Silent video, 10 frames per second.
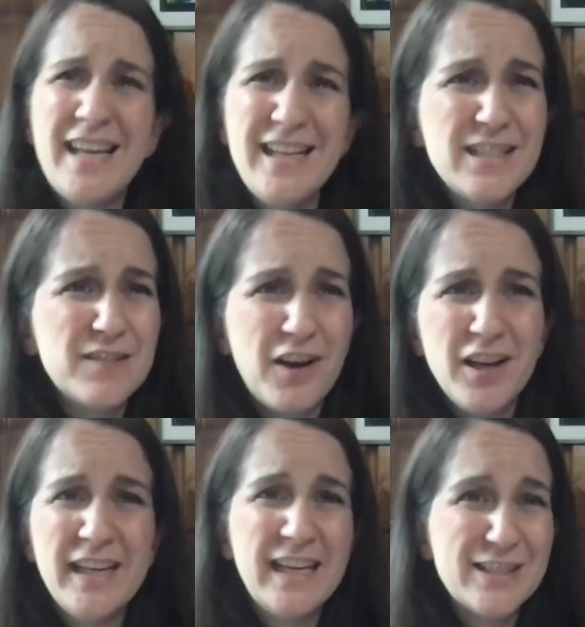and then
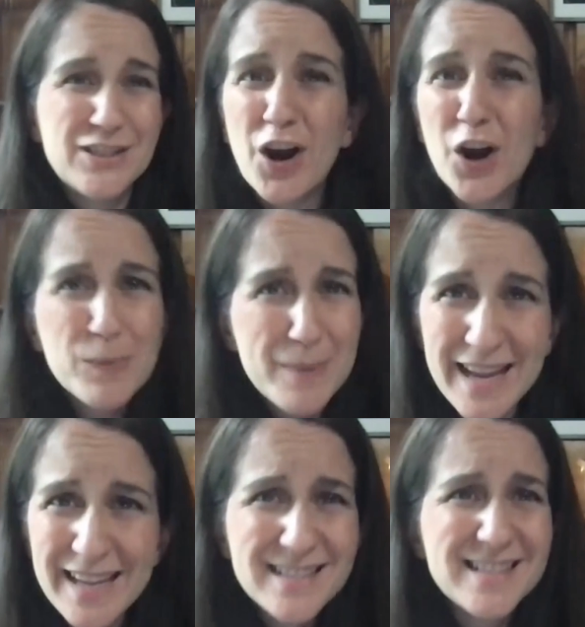finally, after
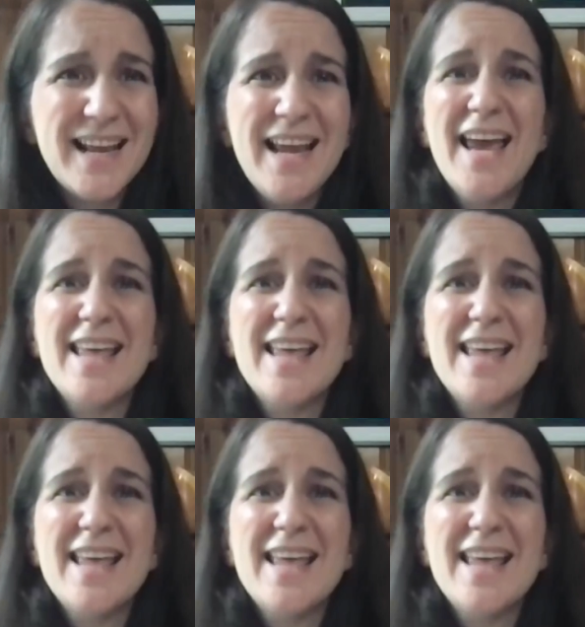all of